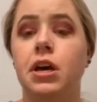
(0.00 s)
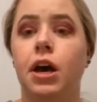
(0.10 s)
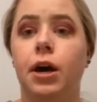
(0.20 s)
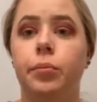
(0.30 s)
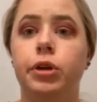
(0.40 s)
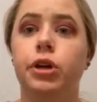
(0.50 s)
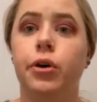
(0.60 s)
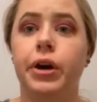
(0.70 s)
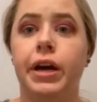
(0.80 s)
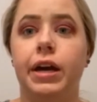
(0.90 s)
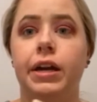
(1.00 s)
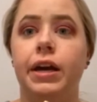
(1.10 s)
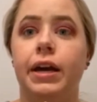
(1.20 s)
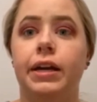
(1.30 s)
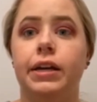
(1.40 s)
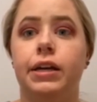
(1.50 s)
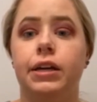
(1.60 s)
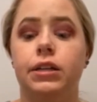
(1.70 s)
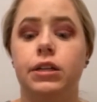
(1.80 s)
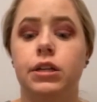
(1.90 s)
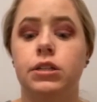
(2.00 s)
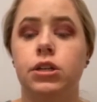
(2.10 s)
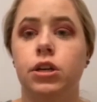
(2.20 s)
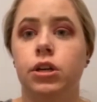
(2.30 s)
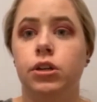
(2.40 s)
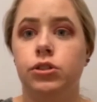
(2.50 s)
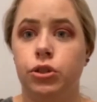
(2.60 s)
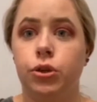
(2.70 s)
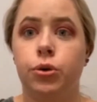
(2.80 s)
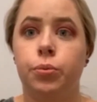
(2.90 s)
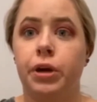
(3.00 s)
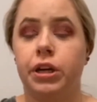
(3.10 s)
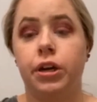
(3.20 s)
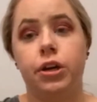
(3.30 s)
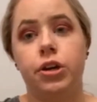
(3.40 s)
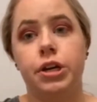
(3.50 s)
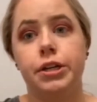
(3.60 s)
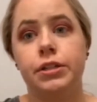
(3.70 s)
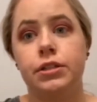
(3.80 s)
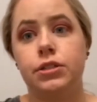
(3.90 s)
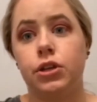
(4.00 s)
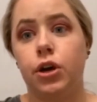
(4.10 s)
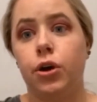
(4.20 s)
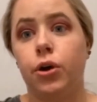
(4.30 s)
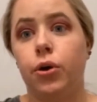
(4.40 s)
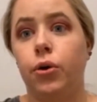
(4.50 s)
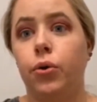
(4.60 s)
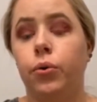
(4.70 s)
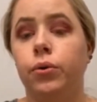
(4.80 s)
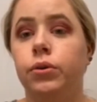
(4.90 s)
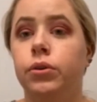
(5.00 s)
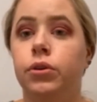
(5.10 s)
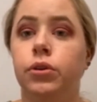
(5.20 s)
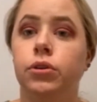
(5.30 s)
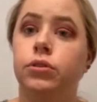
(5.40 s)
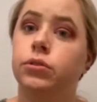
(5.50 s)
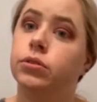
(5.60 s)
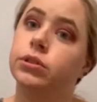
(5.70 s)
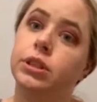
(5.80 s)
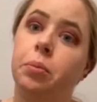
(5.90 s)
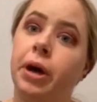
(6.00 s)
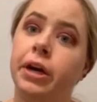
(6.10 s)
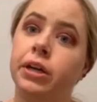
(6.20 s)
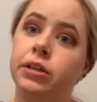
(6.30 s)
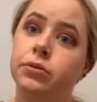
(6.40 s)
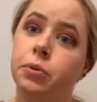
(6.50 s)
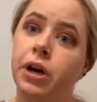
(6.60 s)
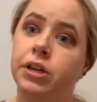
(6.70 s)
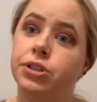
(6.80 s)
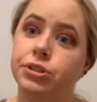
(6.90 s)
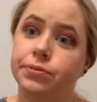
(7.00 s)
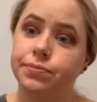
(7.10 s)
I'm gonna go ahead and do my cut crease, so sit back and watch.